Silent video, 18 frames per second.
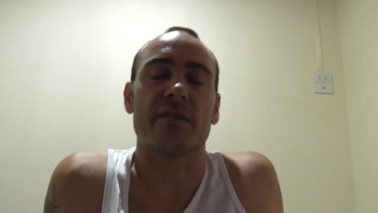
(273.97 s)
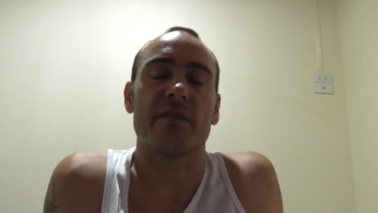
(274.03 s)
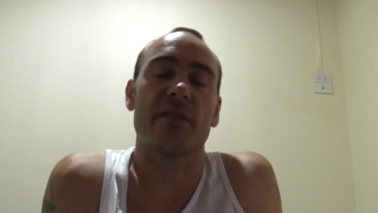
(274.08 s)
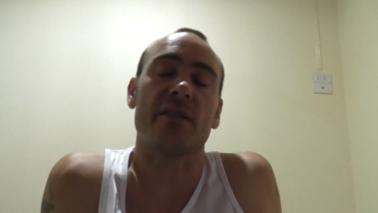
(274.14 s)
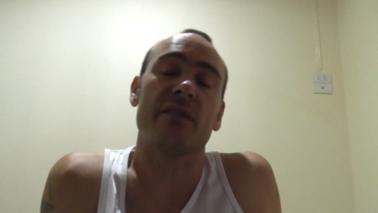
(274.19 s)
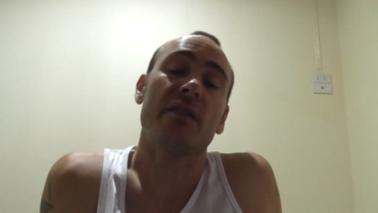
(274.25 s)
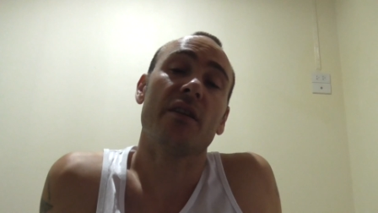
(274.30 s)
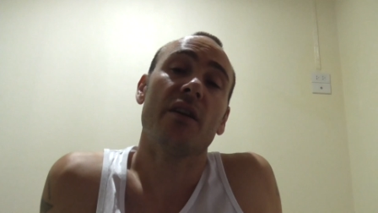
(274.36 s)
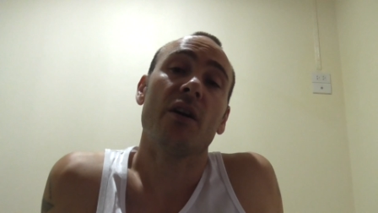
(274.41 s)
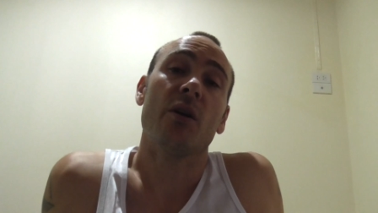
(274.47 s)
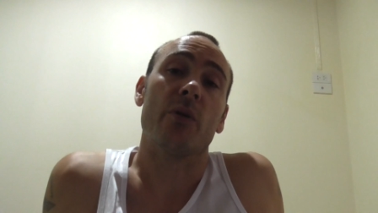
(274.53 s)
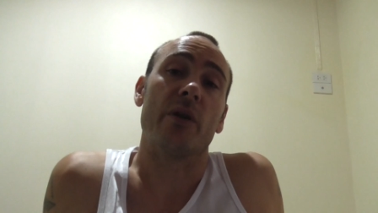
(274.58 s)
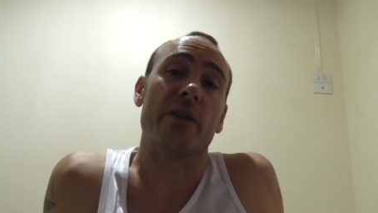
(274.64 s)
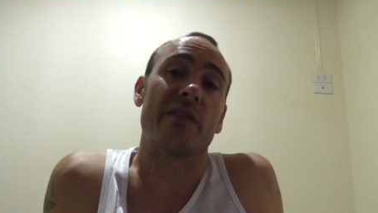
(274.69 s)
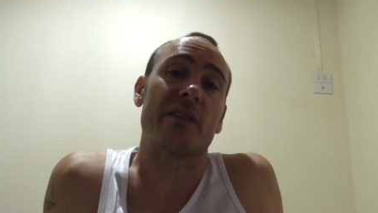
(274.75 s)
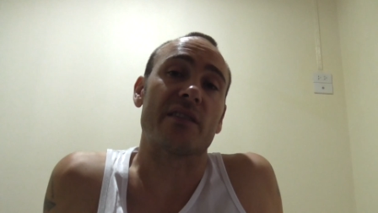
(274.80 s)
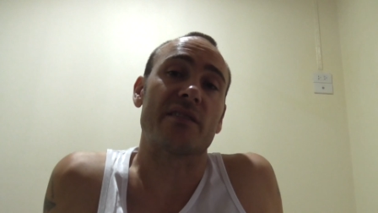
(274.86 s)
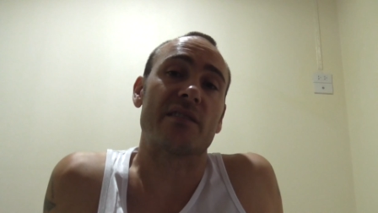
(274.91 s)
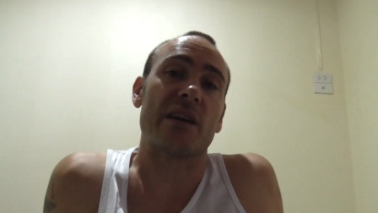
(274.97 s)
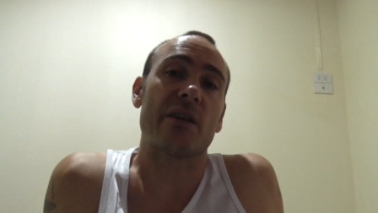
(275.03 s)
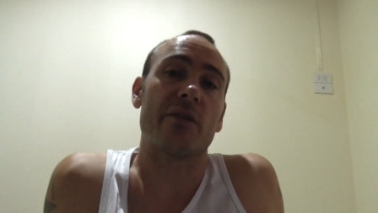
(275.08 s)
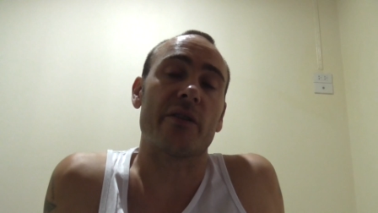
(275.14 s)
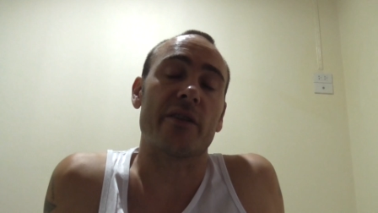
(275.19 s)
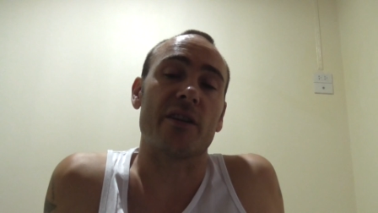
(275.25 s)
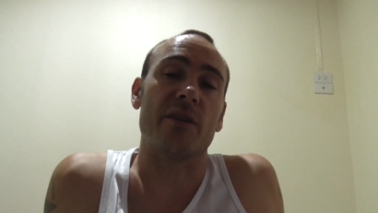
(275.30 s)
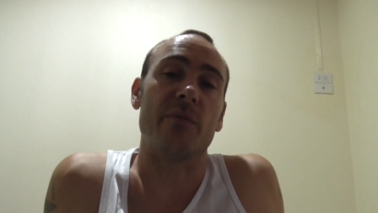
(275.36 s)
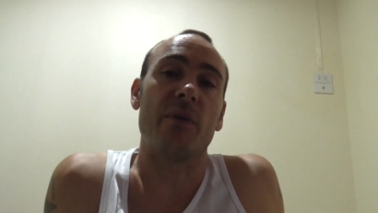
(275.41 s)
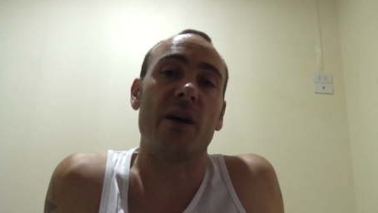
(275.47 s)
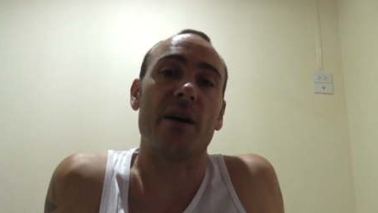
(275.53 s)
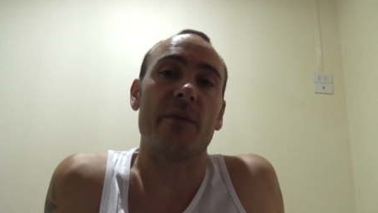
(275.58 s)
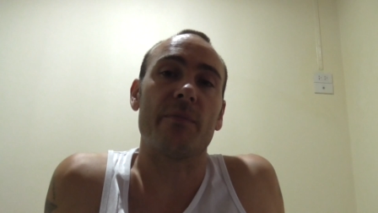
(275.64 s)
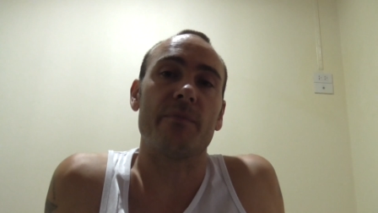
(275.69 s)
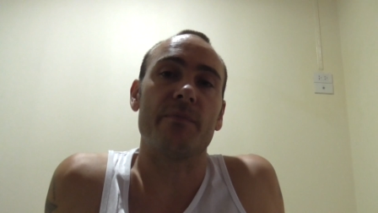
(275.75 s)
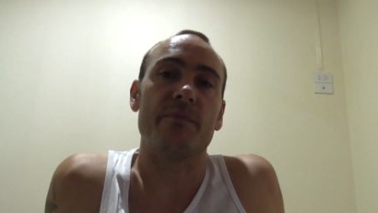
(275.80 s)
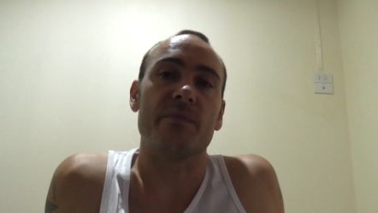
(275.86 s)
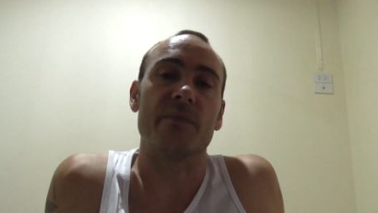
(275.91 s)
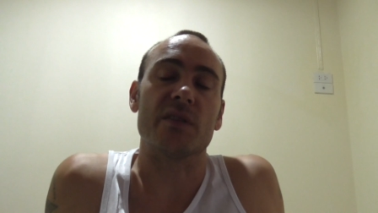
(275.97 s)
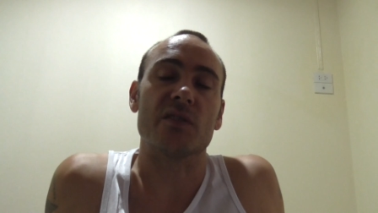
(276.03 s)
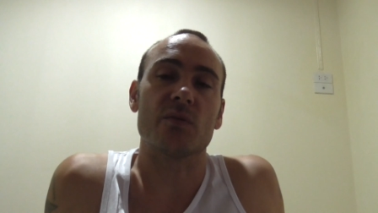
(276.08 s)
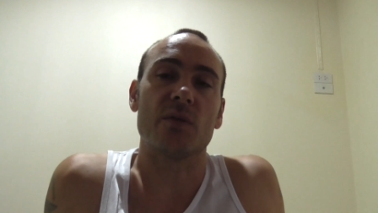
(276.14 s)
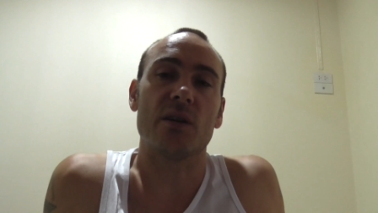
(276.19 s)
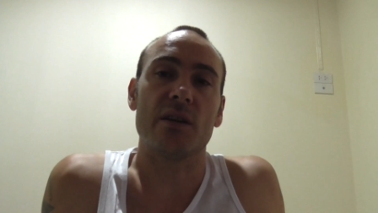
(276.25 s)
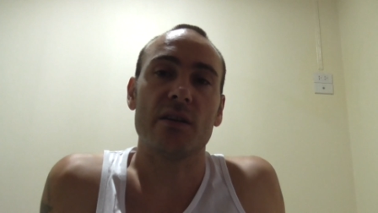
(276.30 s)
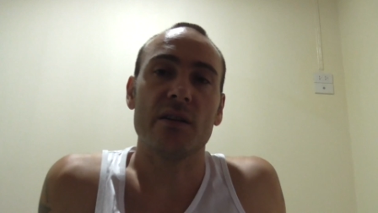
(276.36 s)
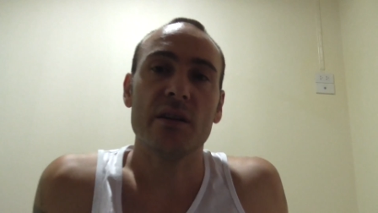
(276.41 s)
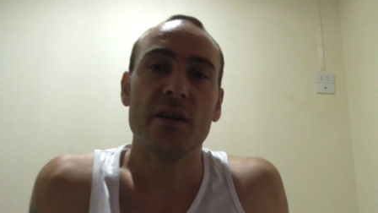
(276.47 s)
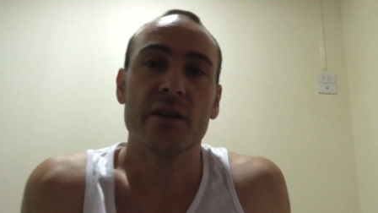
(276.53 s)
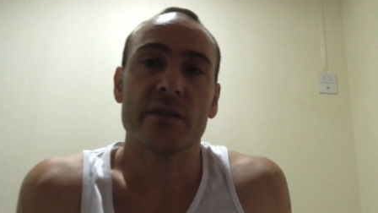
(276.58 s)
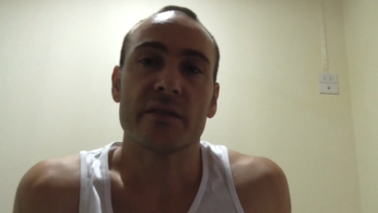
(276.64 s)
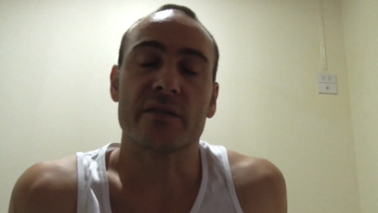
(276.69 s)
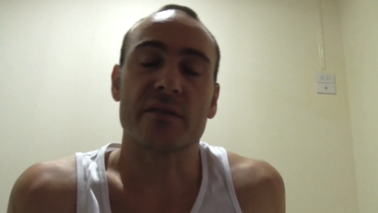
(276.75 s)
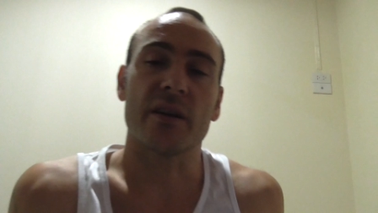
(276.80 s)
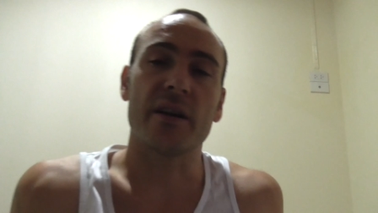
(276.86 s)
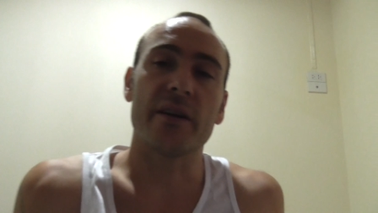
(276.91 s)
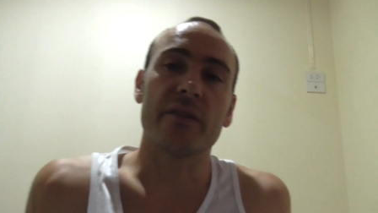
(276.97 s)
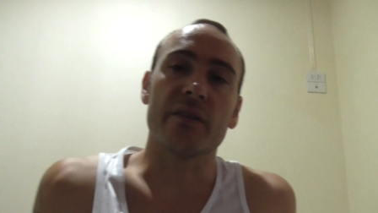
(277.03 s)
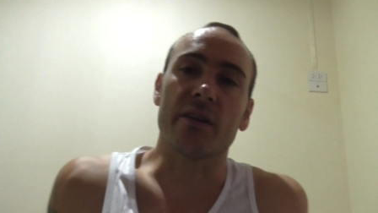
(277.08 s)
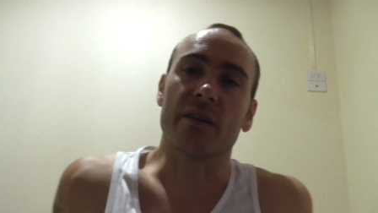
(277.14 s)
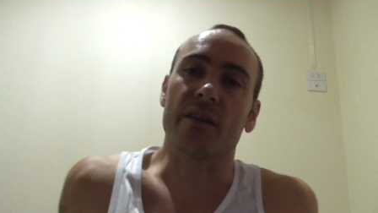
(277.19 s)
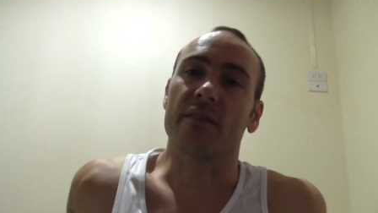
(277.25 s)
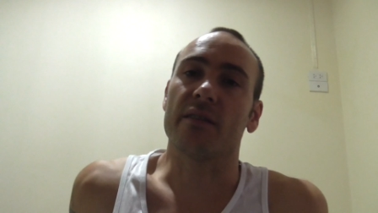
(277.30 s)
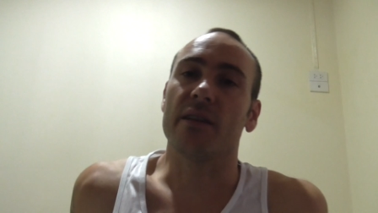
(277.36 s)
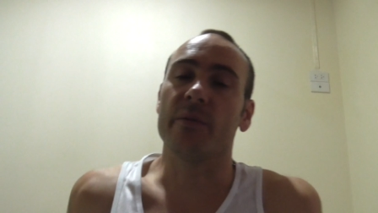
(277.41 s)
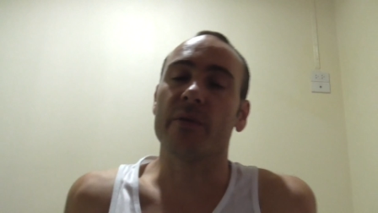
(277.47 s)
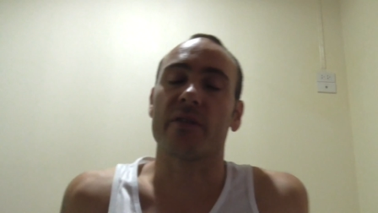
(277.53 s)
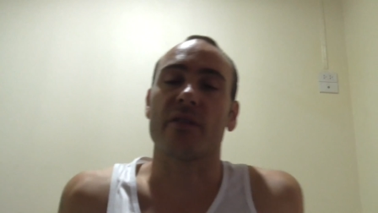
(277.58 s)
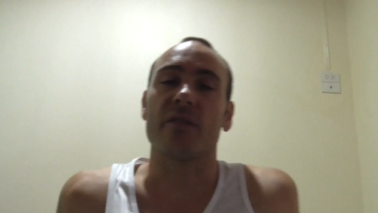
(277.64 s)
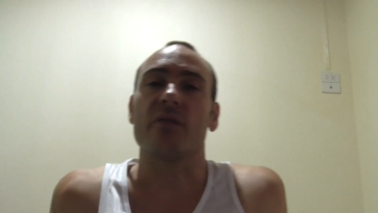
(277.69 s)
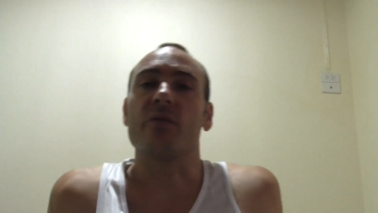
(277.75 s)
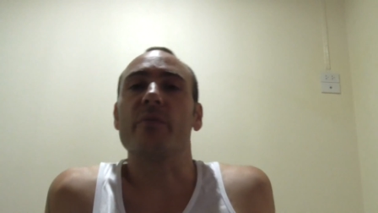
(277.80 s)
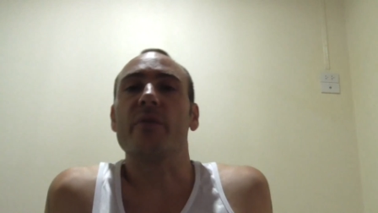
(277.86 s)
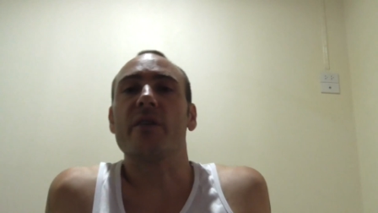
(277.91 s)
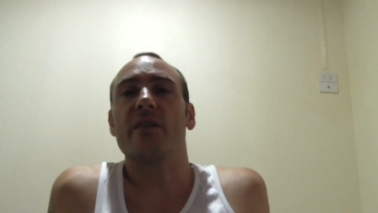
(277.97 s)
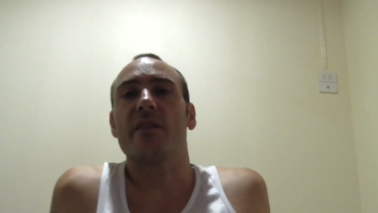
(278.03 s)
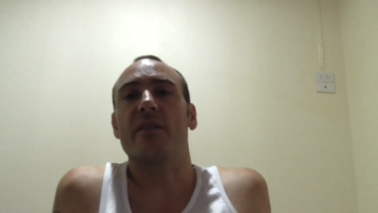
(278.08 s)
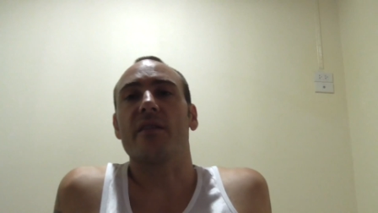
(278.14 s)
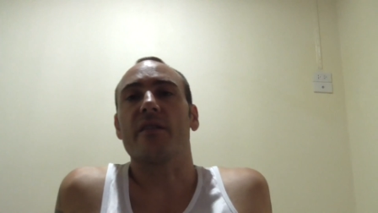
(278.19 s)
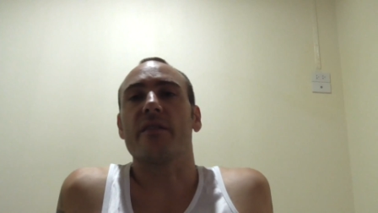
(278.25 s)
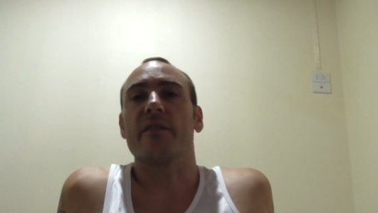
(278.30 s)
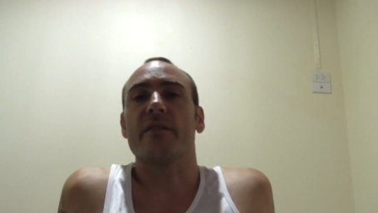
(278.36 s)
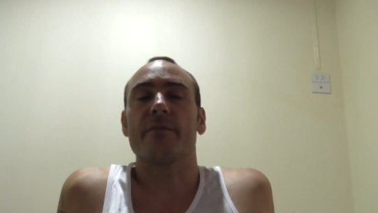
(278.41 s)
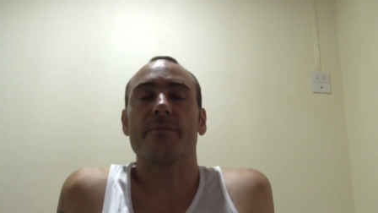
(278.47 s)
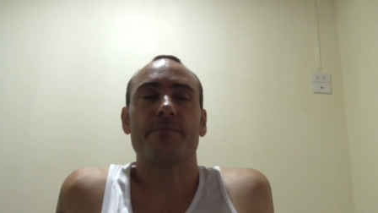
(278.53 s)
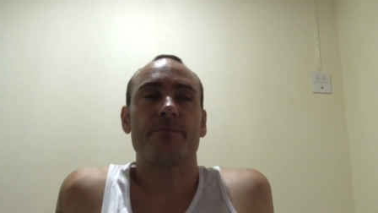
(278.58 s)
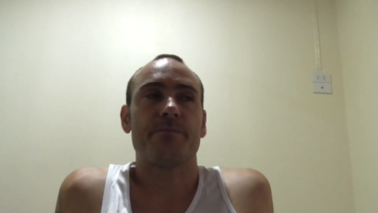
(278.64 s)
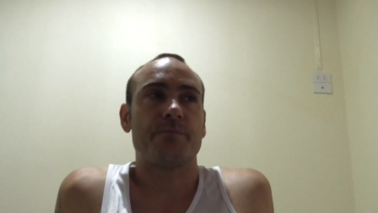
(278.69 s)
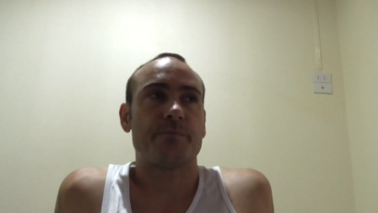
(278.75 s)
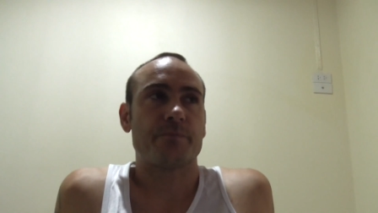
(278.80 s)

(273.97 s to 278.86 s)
And then when I take a shower, I'm going to mop as well to try and like limit the humidity in here.